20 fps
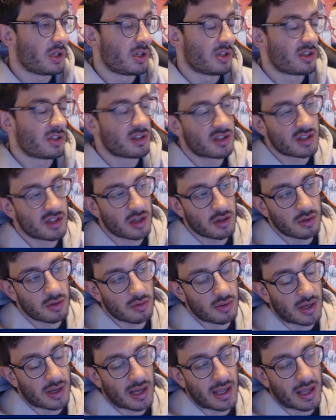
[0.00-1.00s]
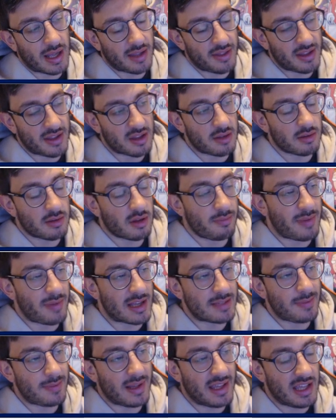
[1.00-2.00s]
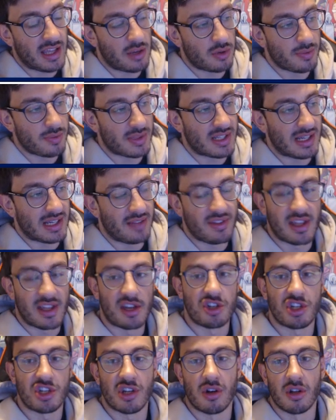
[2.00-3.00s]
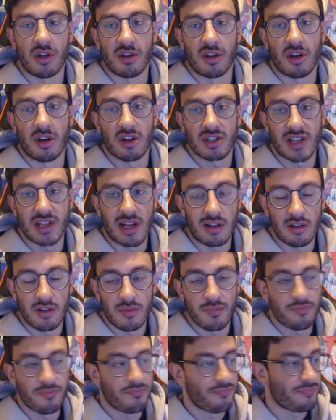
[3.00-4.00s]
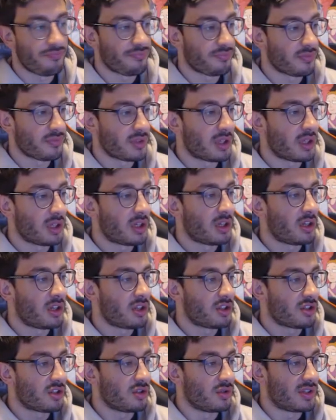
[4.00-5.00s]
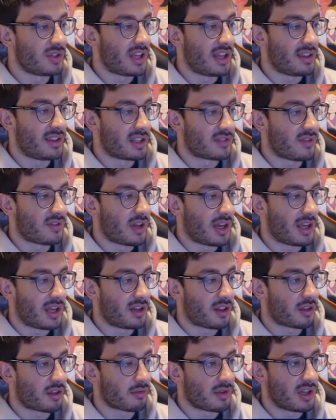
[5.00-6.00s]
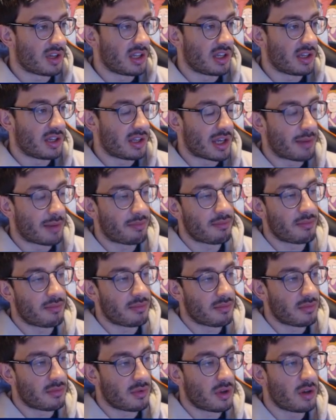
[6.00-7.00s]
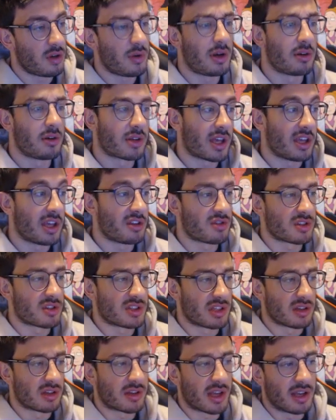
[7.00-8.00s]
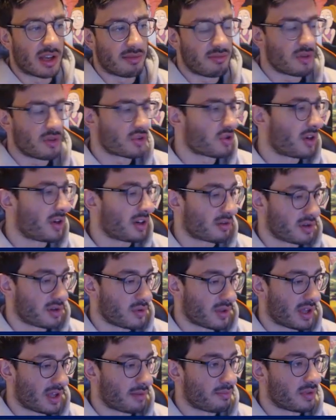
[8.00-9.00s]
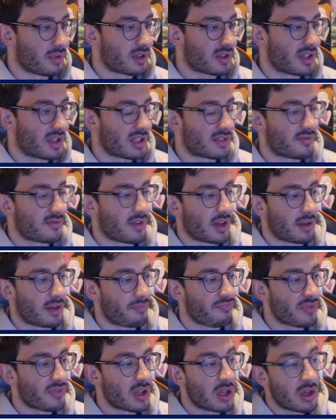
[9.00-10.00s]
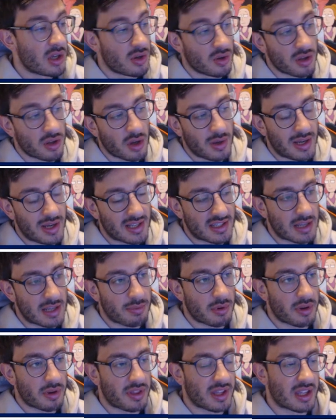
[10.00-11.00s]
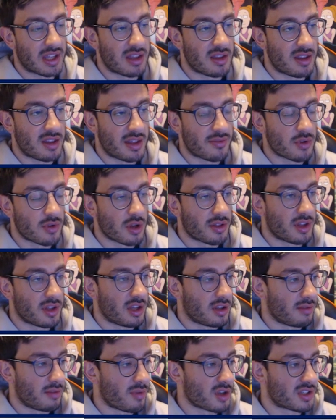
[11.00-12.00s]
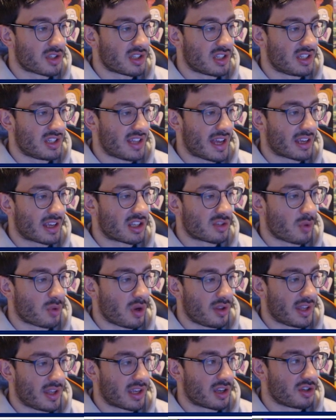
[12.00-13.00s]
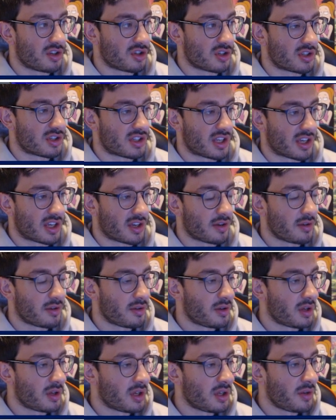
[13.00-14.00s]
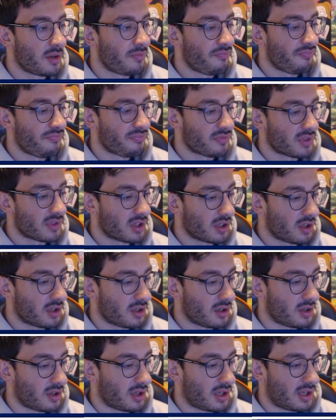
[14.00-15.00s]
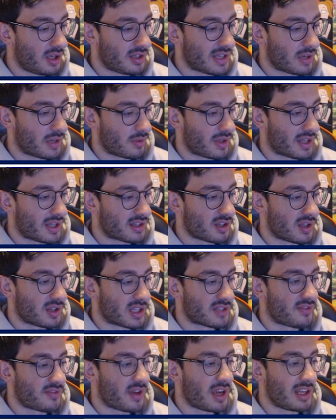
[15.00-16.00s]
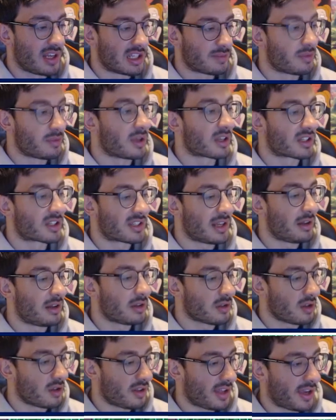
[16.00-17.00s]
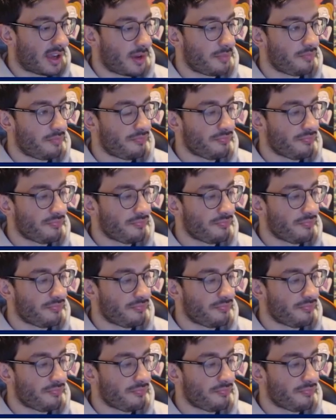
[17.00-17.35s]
So I think that the best play here would be to leave the energy on the Noctowl. 210, that's fine. 3, yep. Oh, okay, interesting. Okay, not sure I agree with that, but that's fine. Although, unless they're probably thinking that they've got the bosses in deck as well, and they can just attack with that, so that's fine. Let's put Accelgor there.